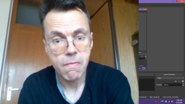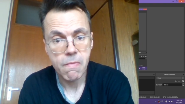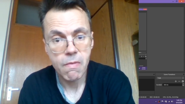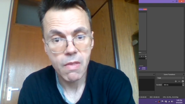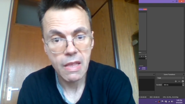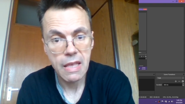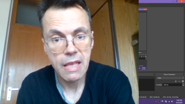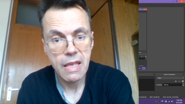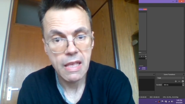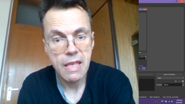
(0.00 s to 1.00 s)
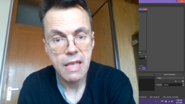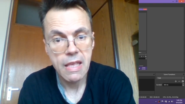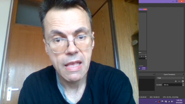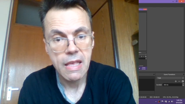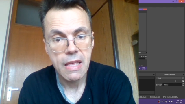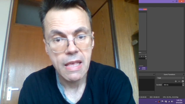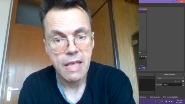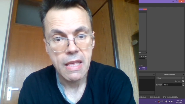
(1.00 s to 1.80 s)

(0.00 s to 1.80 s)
Nothing is said.